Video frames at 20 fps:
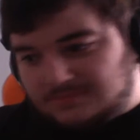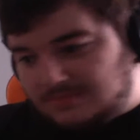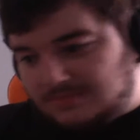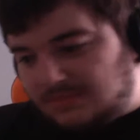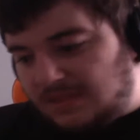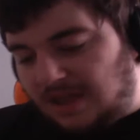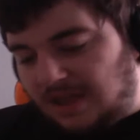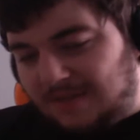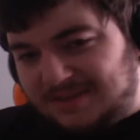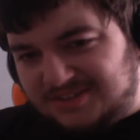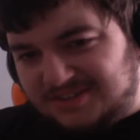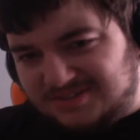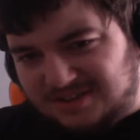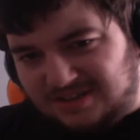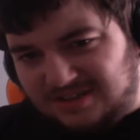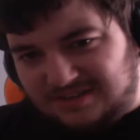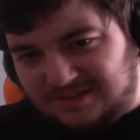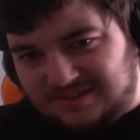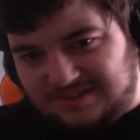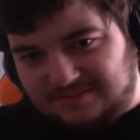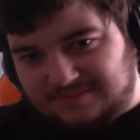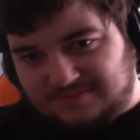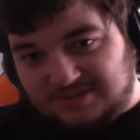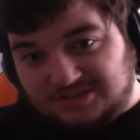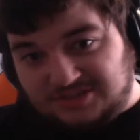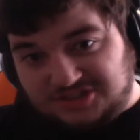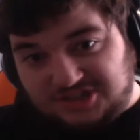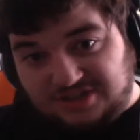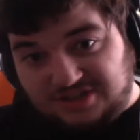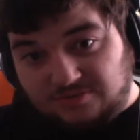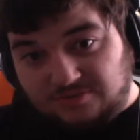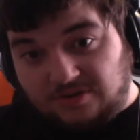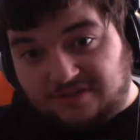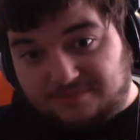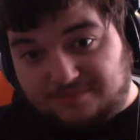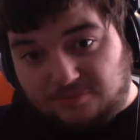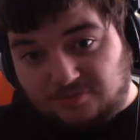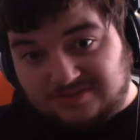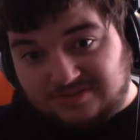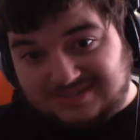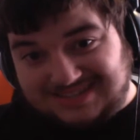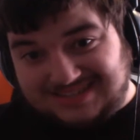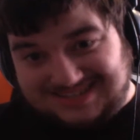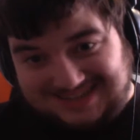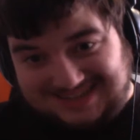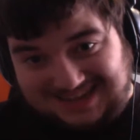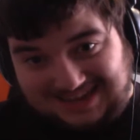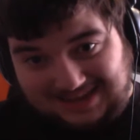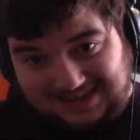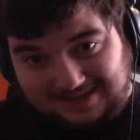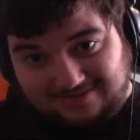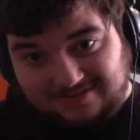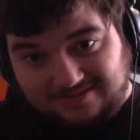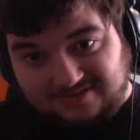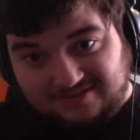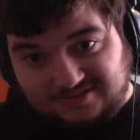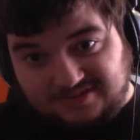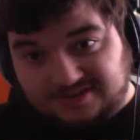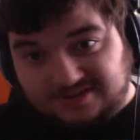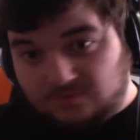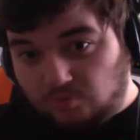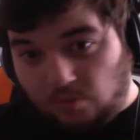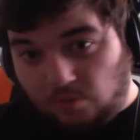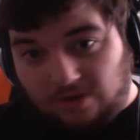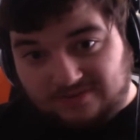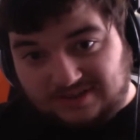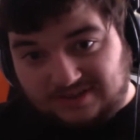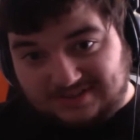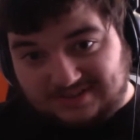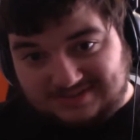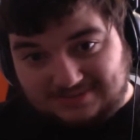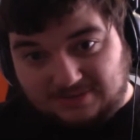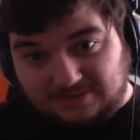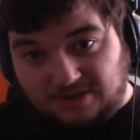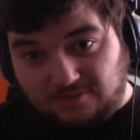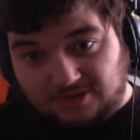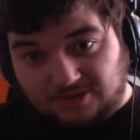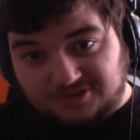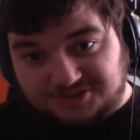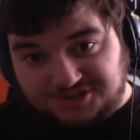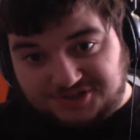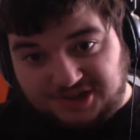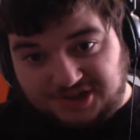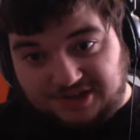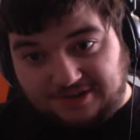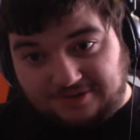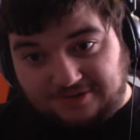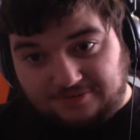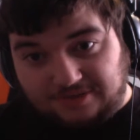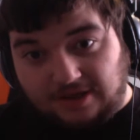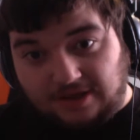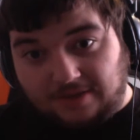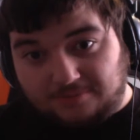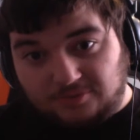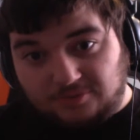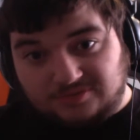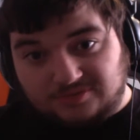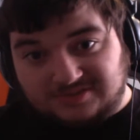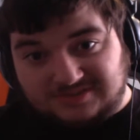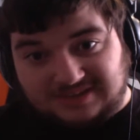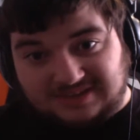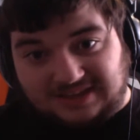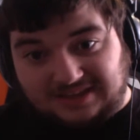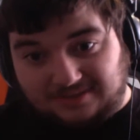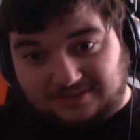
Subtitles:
I'm going to show you what I've bought today. There is only one item I won't show that I bought today.